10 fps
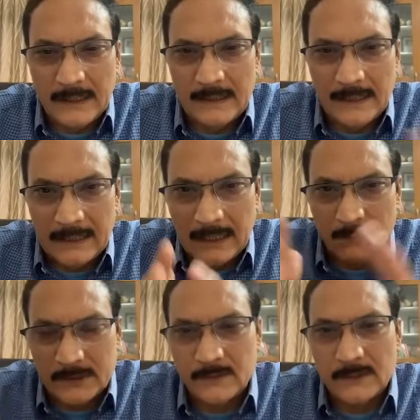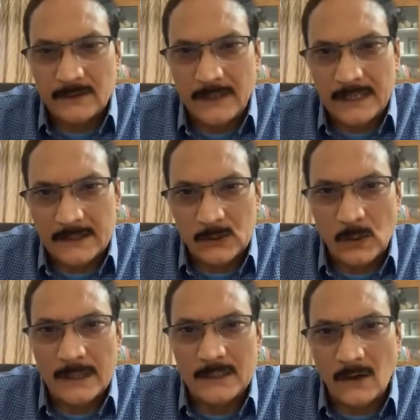in the entire process of securitizations.
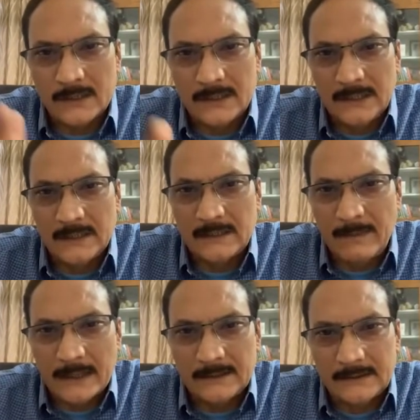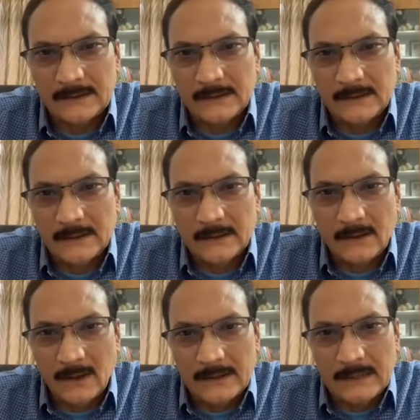One is originator, the banks,
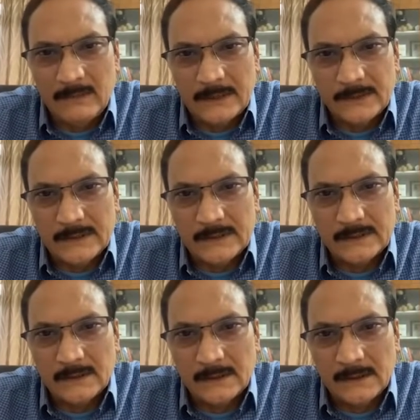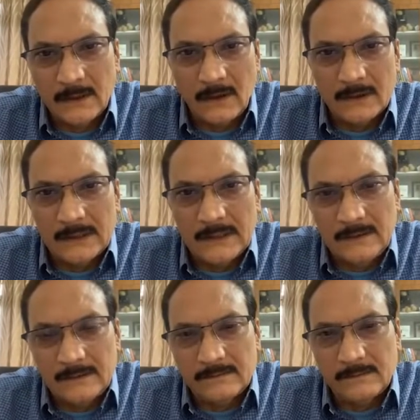or the NBFCs, or
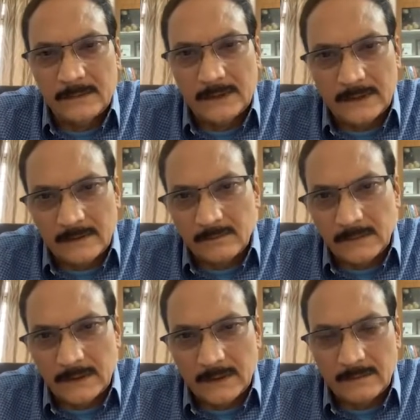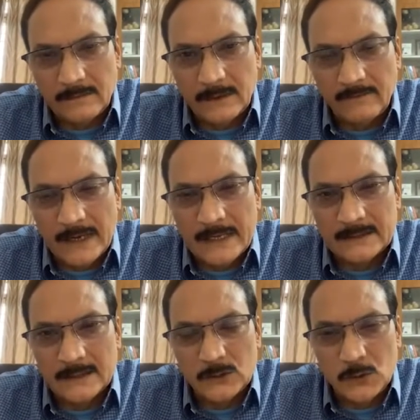the
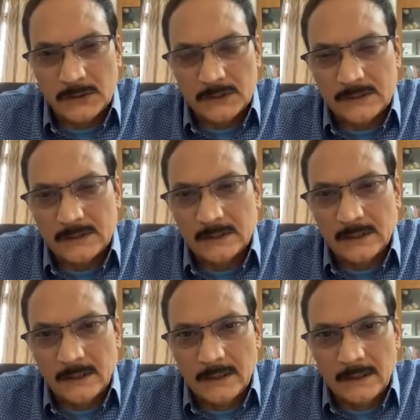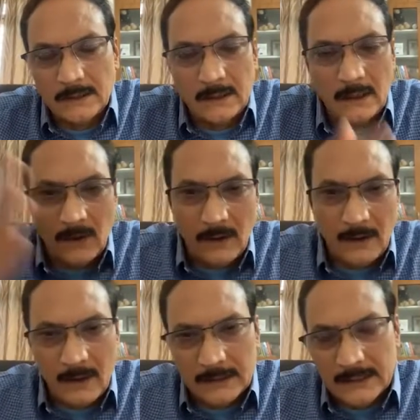financial institutions.
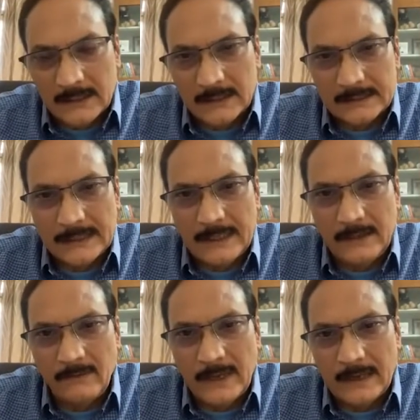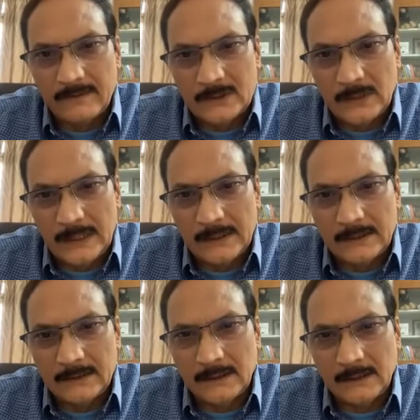Other side, we have
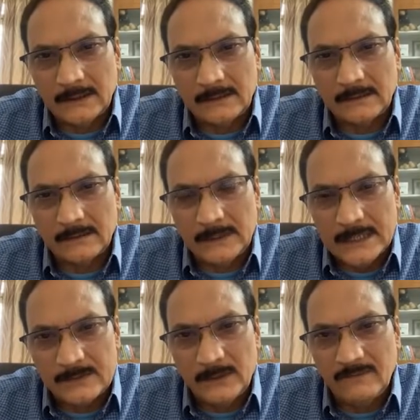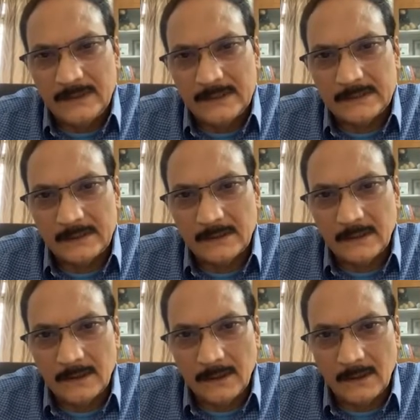actually the SPVs
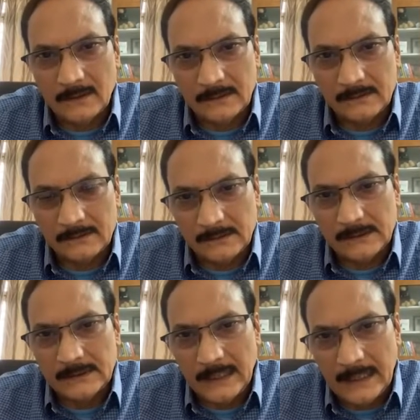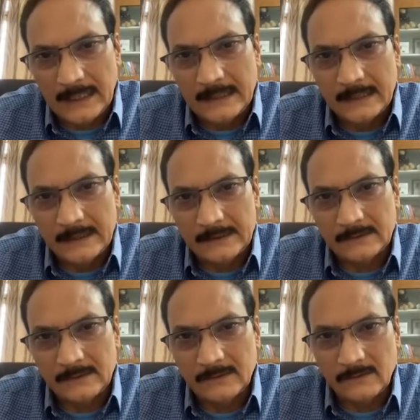or this legal
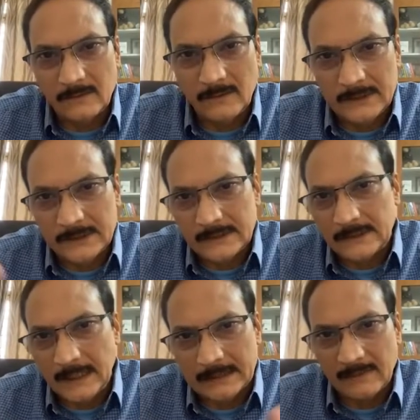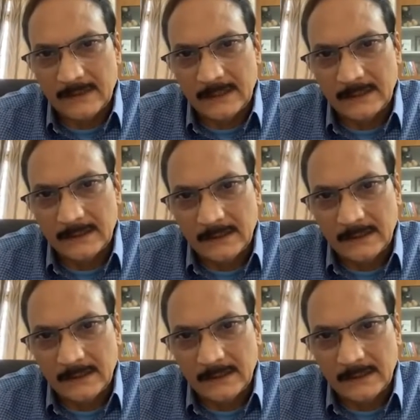entities, which takes away the